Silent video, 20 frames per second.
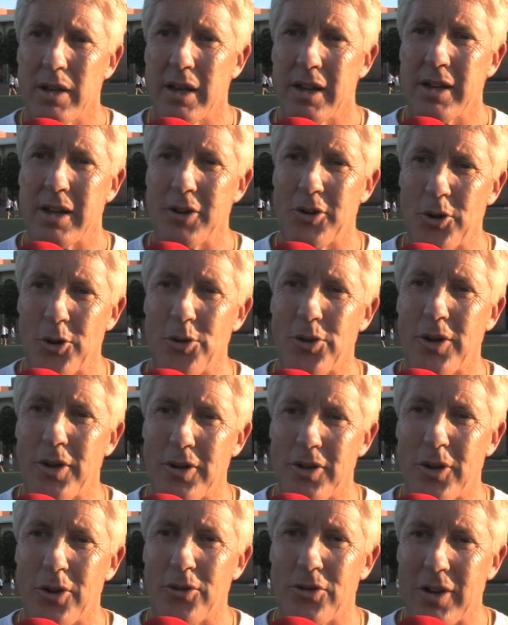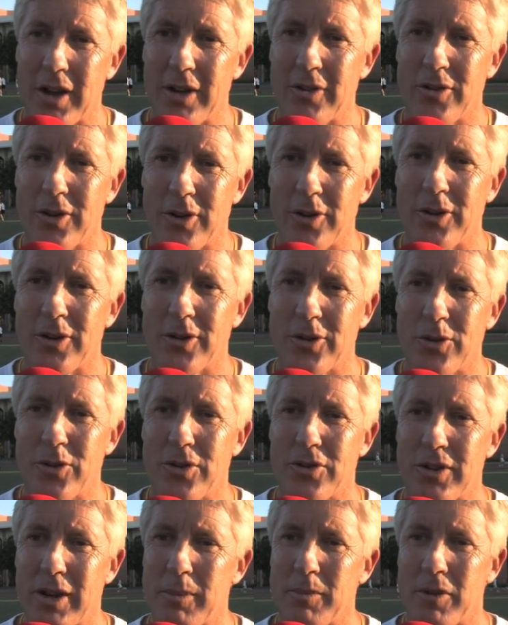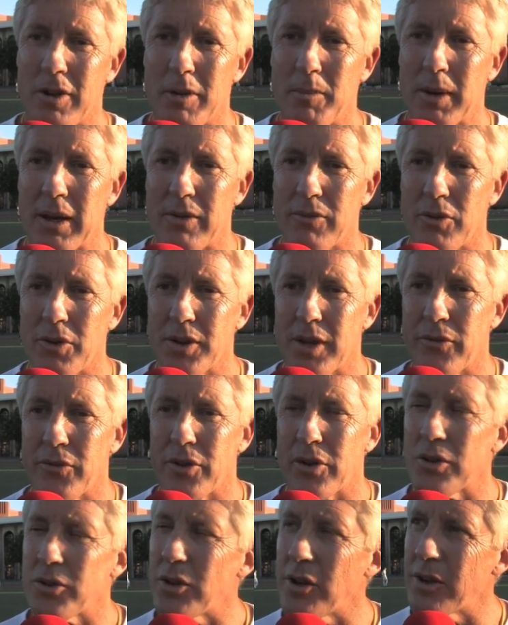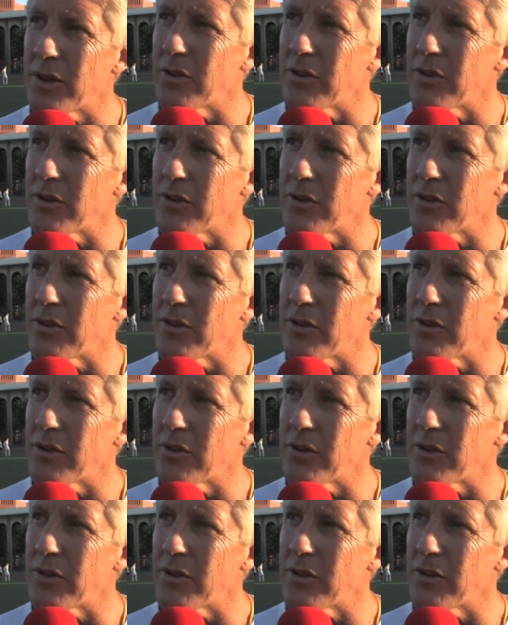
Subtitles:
and I know that those guys there are going to do the same. It's going to make it very difficult on